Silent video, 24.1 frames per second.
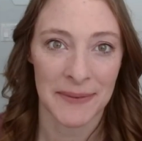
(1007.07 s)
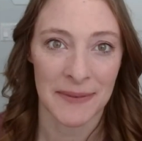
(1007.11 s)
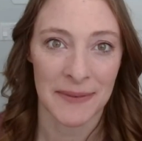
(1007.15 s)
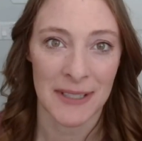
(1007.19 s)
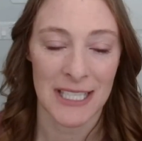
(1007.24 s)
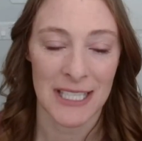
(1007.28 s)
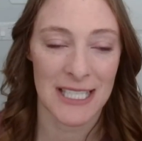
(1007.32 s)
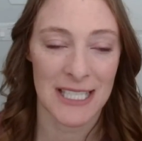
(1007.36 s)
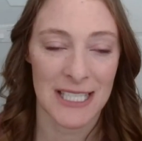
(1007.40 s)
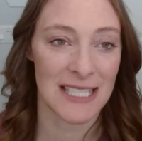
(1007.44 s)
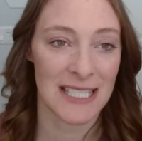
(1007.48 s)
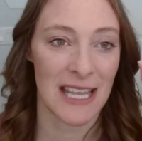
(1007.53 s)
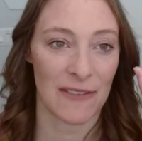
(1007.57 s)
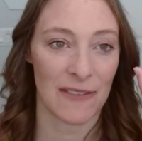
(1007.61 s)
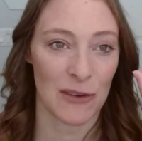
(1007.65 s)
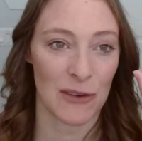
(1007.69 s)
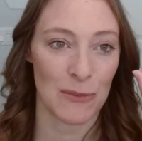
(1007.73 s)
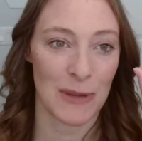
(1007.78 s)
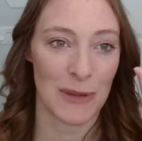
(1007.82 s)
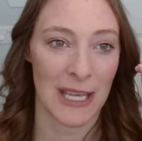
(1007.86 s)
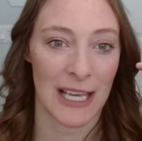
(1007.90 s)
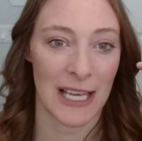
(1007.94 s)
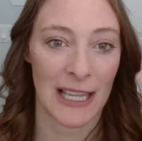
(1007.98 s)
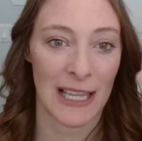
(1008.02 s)
This has given
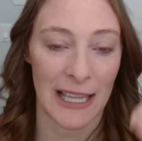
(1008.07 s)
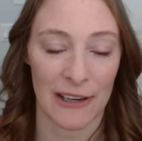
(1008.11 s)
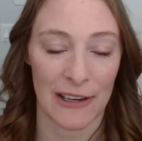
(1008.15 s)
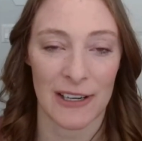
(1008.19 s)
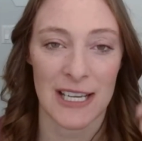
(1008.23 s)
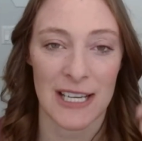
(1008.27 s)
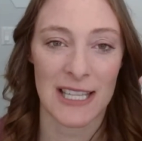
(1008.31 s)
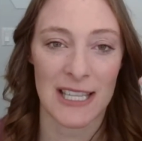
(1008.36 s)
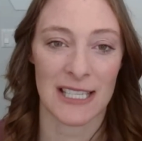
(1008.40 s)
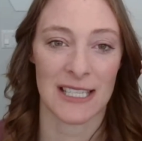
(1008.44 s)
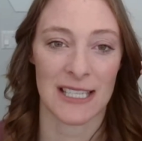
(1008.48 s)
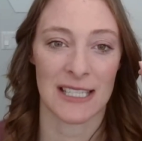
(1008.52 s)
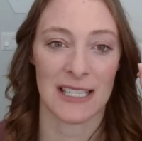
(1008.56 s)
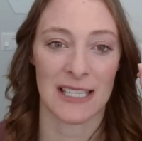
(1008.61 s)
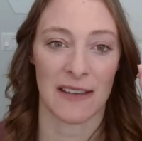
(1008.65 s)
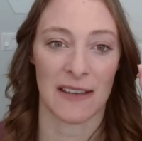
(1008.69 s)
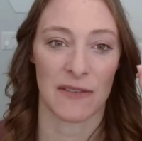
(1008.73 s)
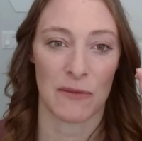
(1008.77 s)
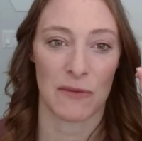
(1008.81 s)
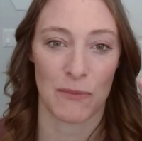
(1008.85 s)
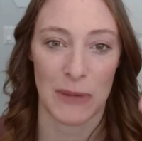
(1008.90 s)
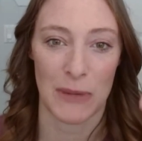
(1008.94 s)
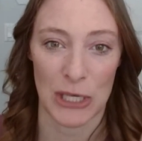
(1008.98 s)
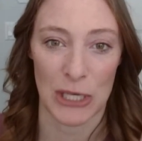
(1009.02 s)
me clarity. This has
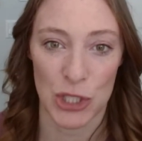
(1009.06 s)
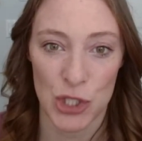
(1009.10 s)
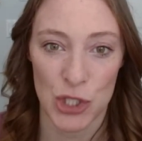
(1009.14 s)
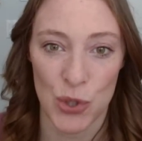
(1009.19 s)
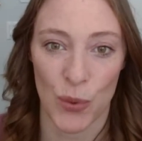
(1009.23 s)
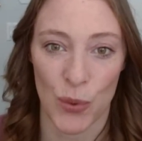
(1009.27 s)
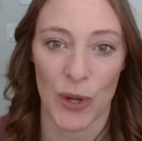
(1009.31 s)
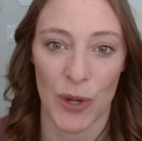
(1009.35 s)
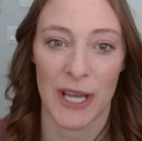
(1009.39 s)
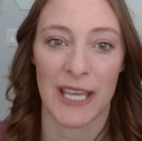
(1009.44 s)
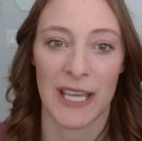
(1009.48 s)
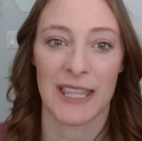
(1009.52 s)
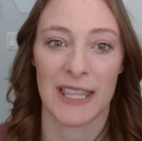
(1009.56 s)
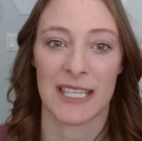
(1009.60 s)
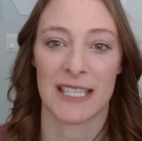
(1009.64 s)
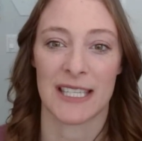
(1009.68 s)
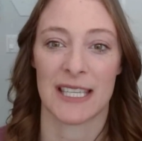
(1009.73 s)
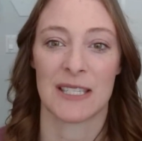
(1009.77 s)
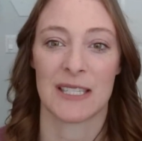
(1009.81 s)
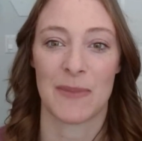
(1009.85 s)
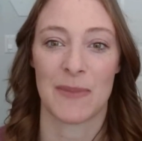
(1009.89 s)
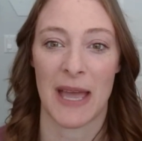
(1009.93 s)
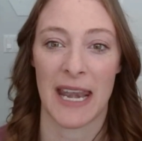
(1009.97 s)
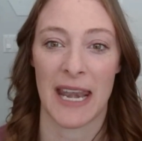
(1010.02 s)
given me joy. This
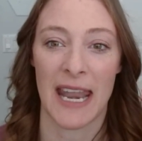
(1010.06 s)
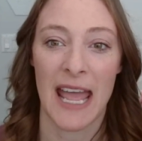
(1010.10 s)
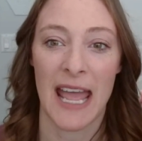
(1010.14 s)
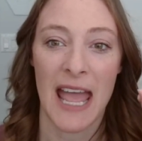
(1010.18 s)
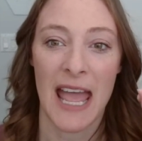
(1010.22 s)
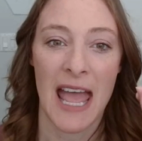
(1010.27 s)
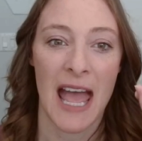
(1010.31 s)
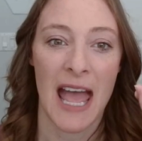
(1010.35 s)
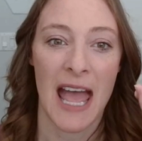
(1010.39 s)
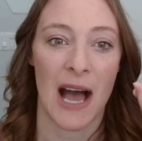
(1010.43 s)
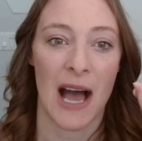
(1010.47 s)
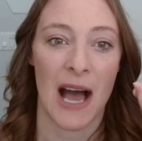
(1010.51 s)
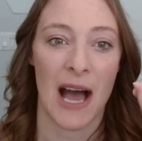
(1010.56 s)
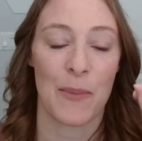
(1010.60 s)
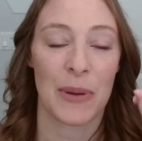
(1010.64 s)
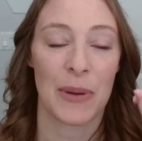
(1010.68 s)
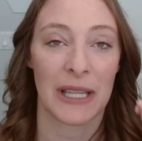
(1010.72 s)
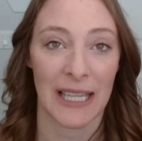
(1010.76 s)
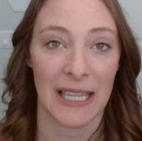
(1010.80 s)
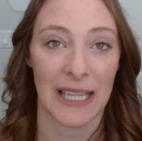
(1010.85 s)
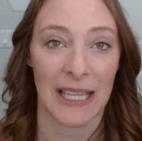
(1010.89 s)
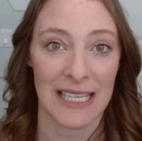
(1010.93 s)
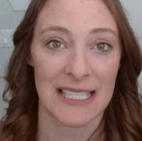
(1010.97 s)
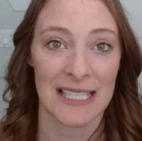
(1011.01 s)
has been a
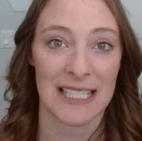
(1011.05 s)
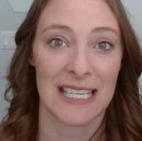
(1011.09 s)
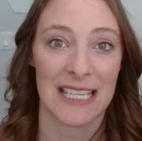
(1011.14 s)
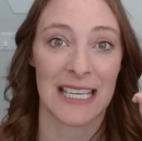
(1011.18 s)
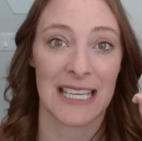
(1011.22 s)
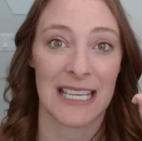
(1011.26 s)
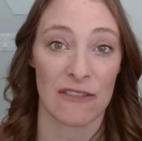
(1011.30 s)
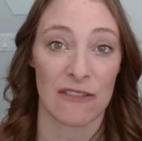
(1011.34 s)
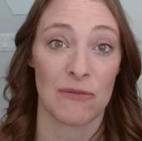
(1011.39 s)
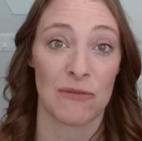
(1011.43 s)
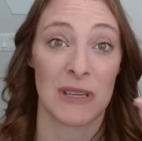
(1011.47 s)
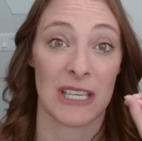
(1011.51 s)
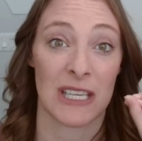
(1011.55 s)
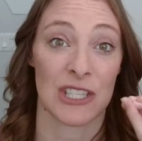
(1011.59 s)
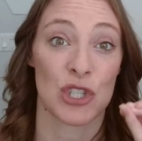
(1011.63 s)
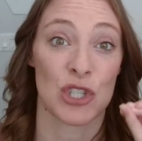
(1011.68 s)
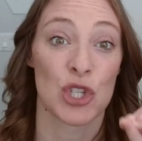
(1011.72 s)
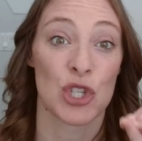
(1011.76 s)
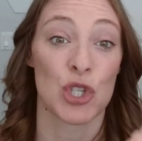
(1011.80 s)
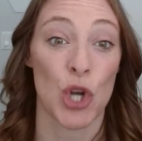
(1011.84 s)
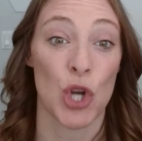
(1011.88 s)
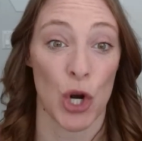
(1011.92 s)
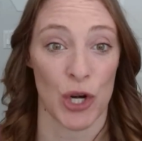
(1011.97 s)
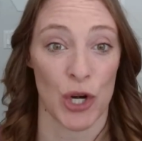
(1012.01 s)
place to give me a
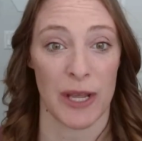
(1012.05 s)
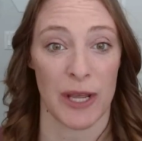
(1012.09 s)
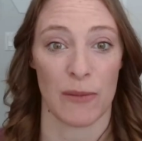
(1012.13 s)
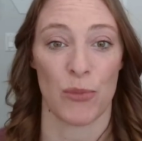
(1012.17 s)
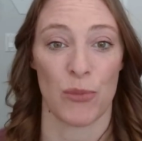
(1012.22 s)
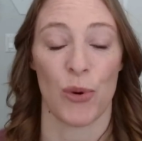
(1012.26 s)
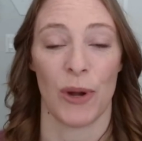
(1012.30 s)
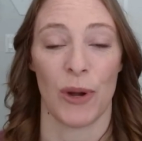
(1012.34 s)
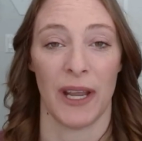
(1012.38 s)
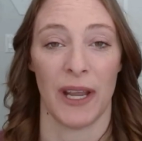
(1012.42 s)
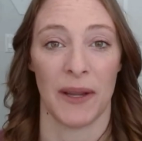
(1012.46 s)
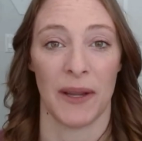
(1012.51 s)
starting point.